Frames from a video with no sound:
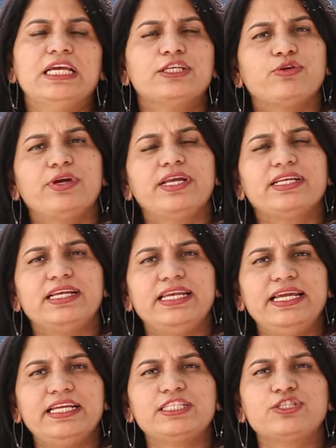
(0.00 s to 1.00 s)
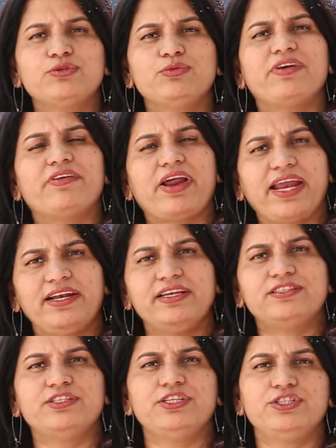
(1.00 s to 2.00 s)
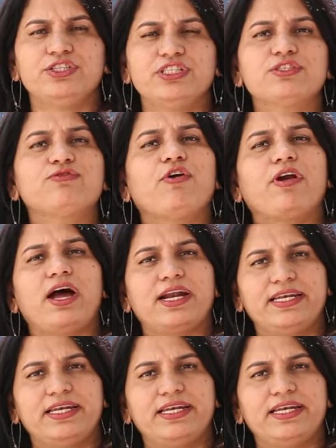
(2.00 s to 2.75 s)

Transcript: So it leads to the right decisions for